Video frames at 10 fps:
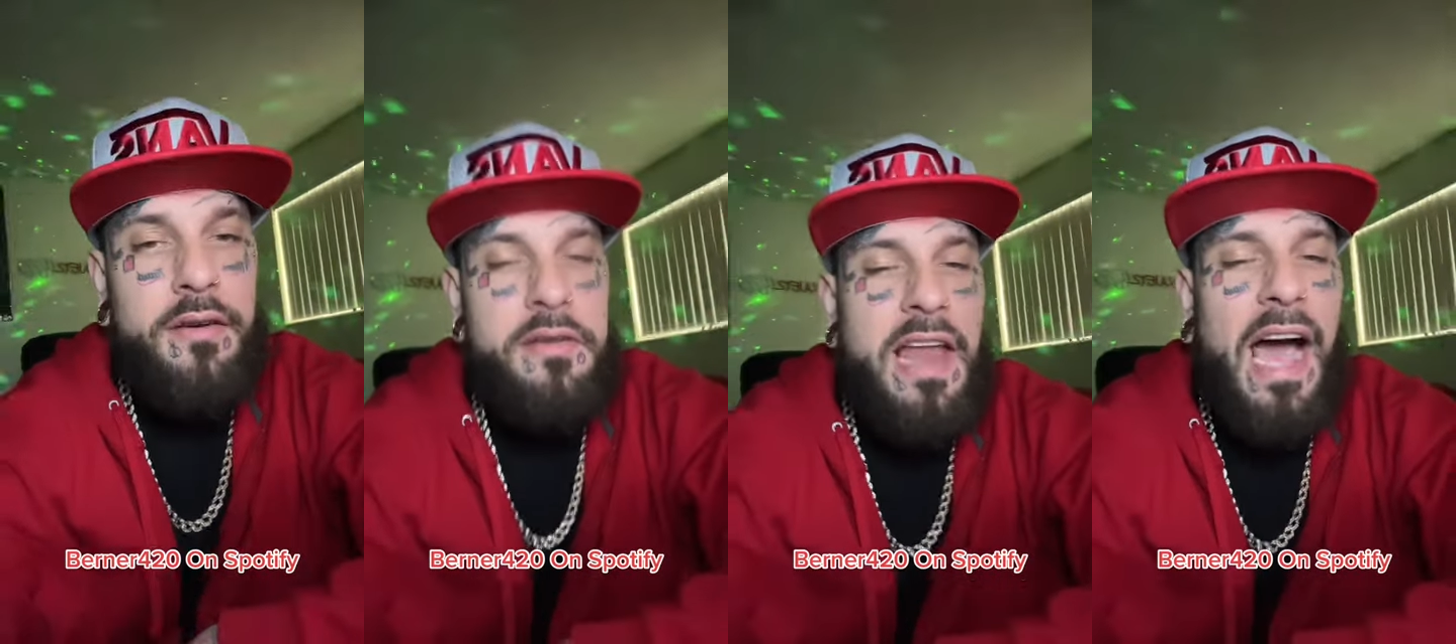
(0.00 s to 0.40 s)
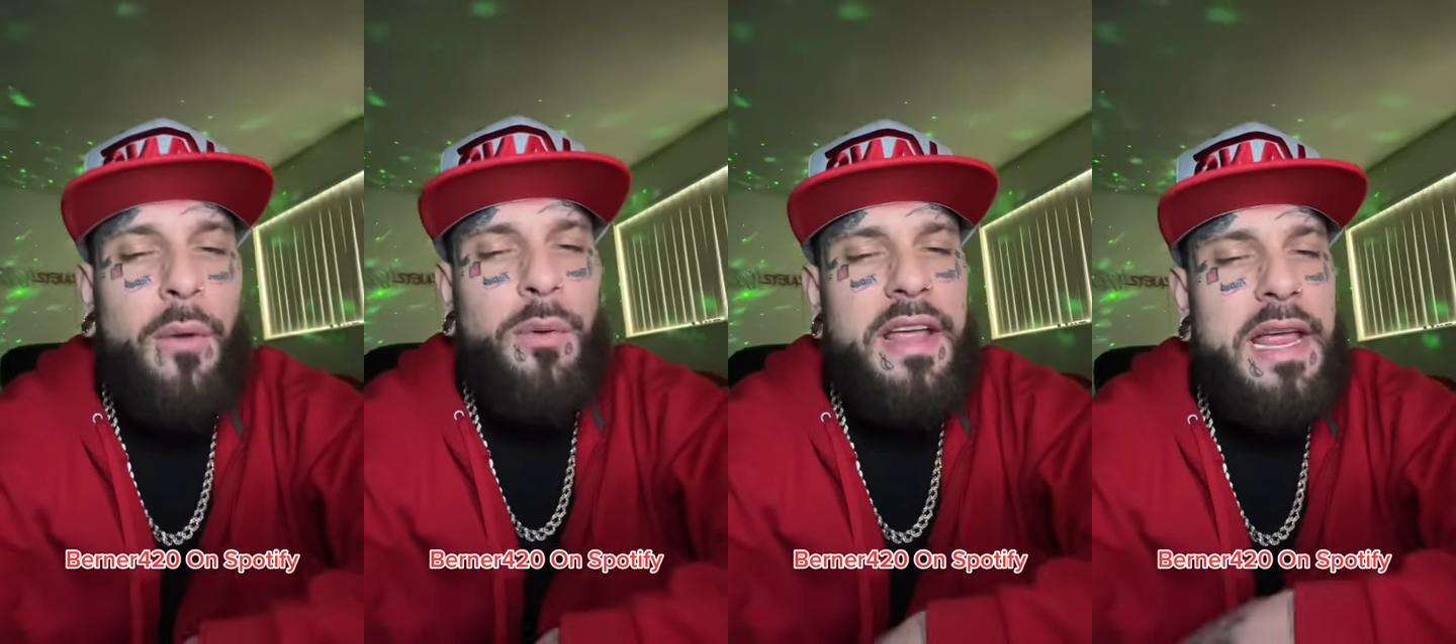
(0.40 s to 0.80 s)

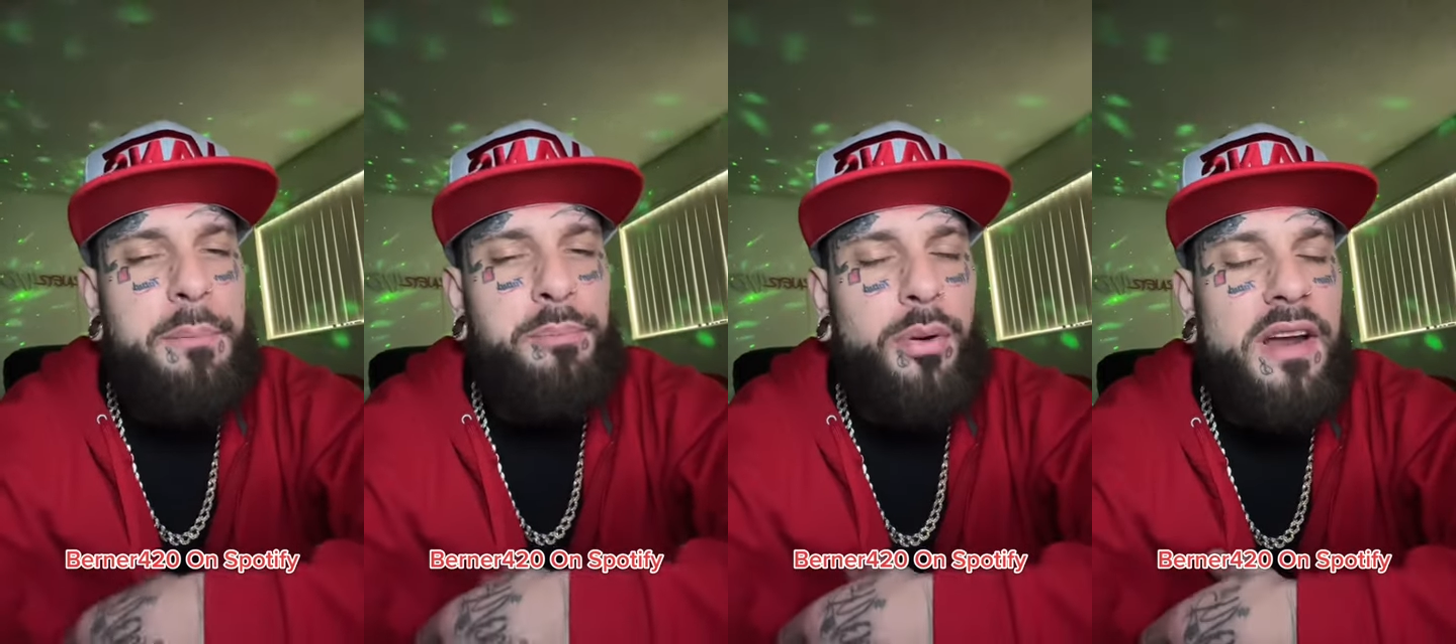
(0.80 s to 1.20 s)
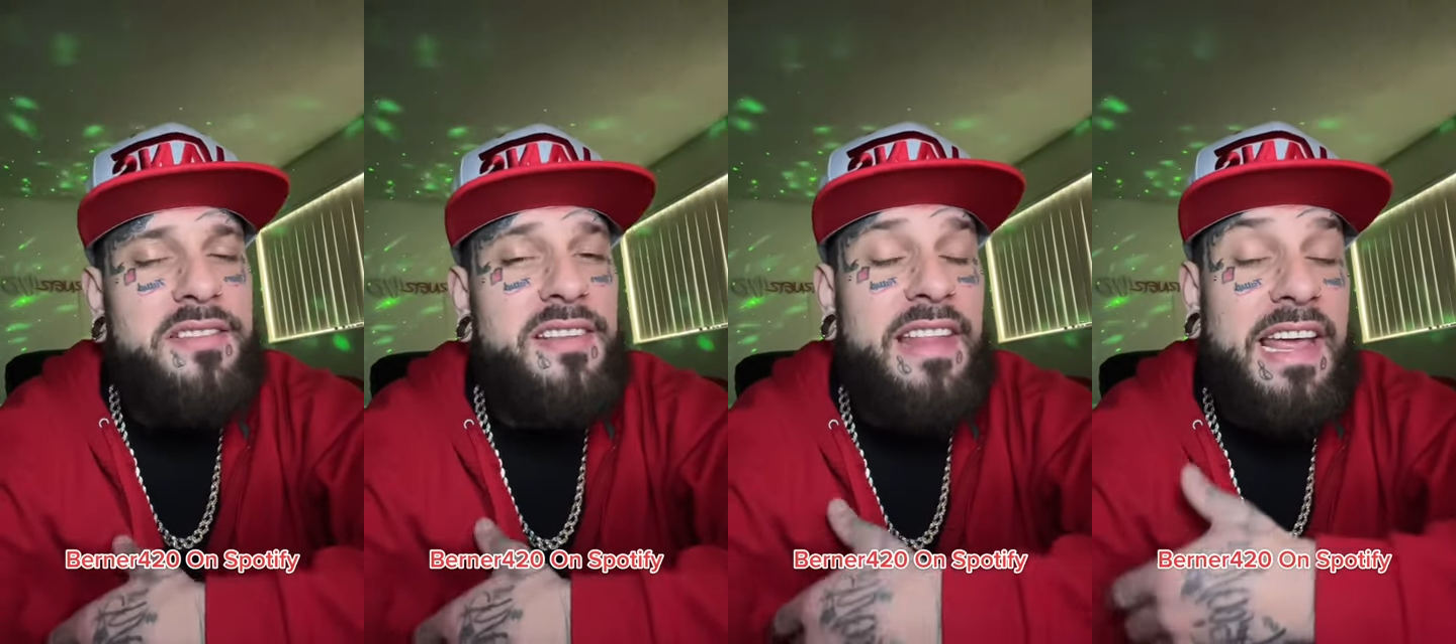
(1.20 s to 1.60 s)
Now, in
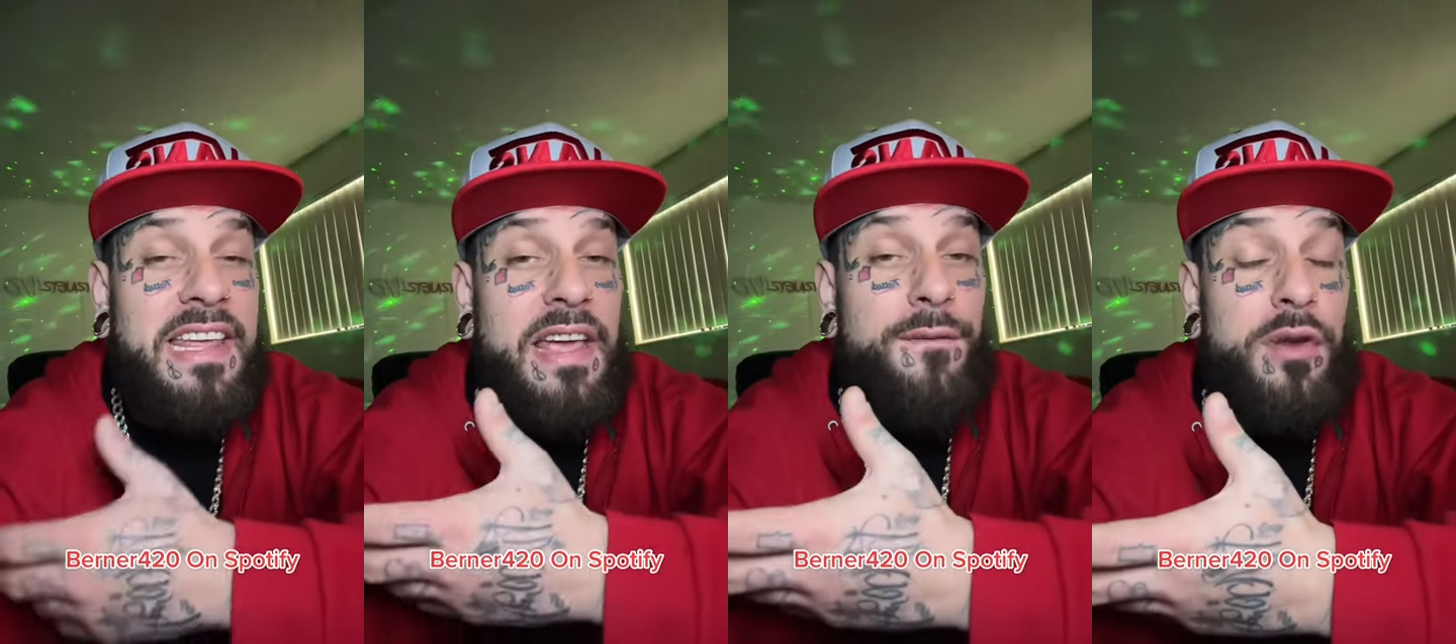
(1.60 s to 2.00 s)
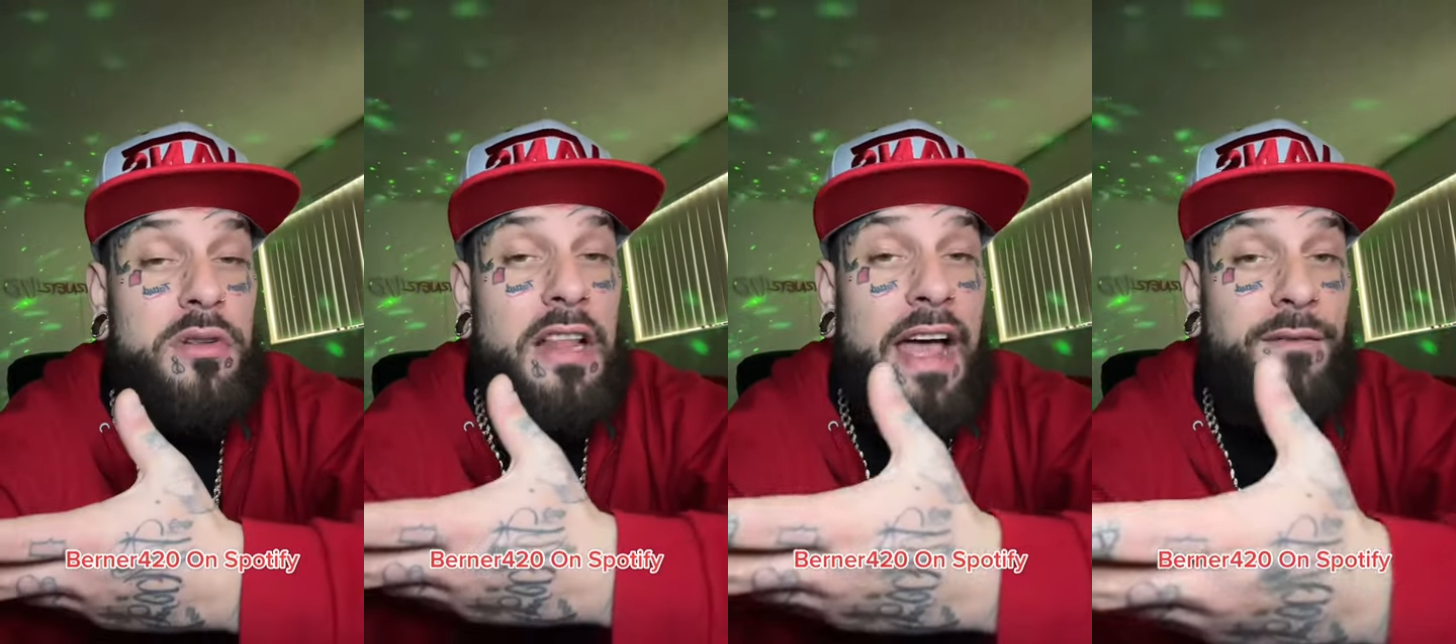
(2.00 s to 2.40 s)
prison, they give you
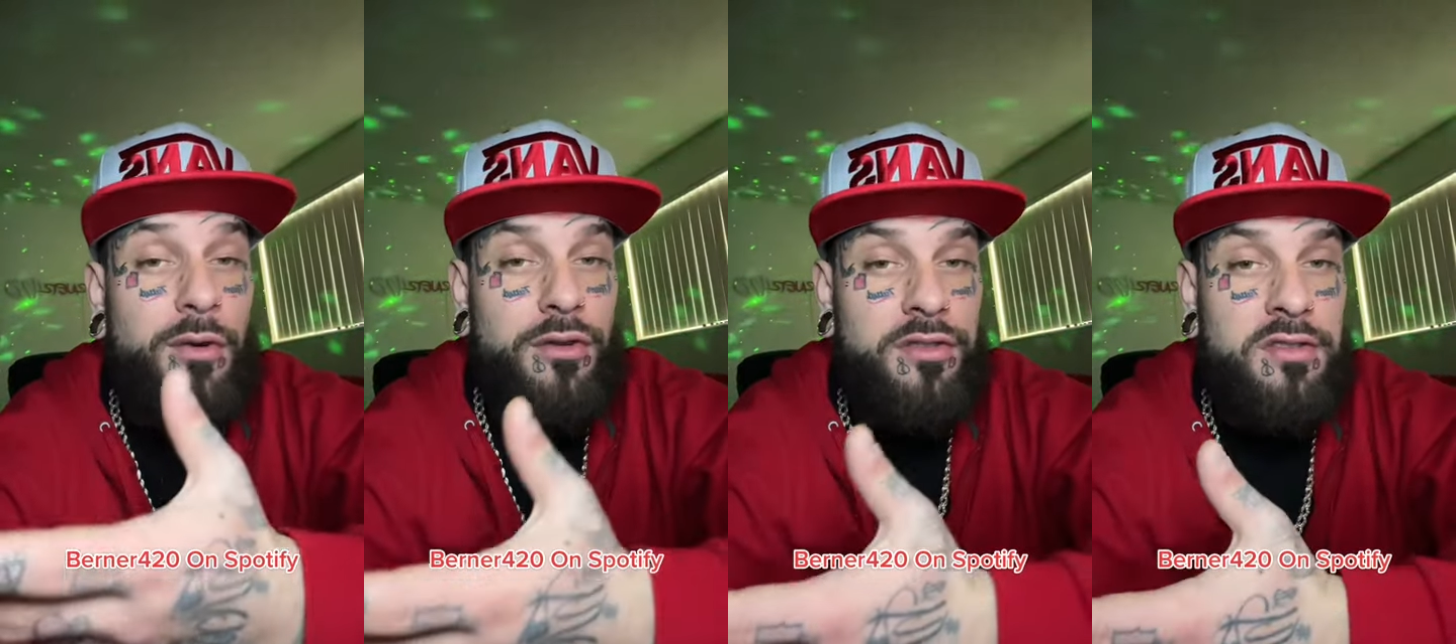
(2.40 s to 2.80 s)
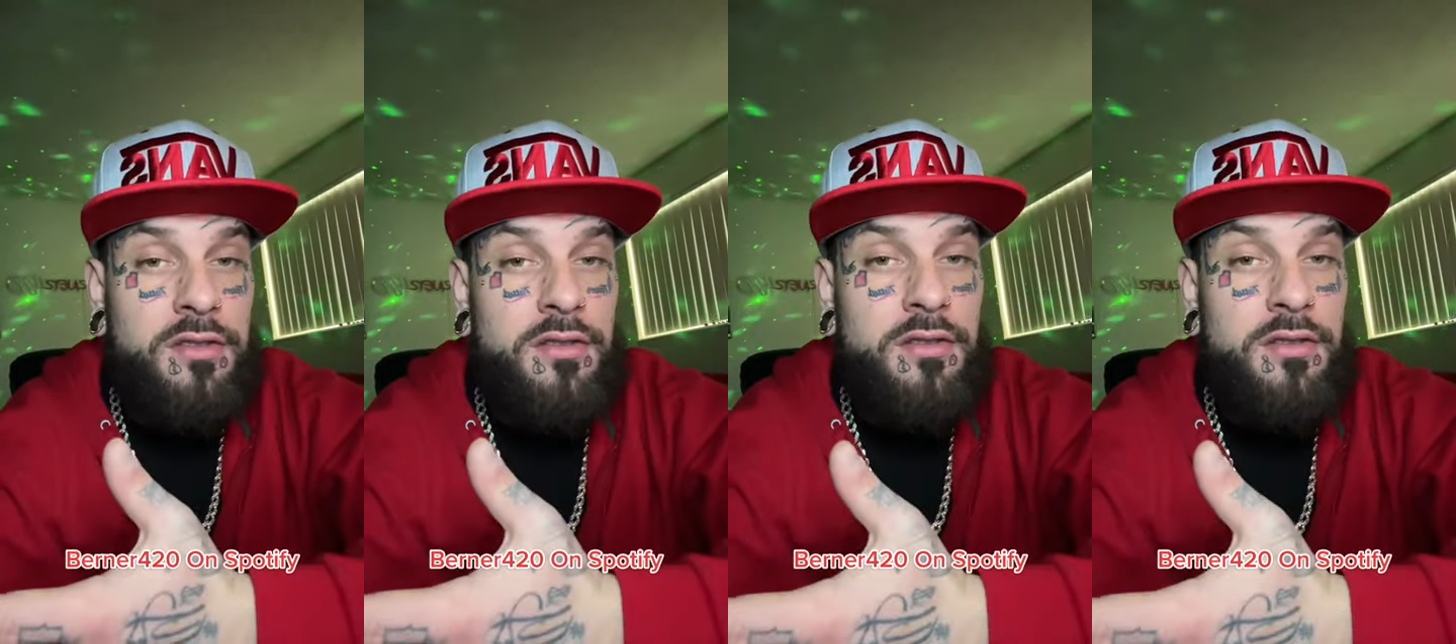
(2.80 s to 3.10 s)
levels.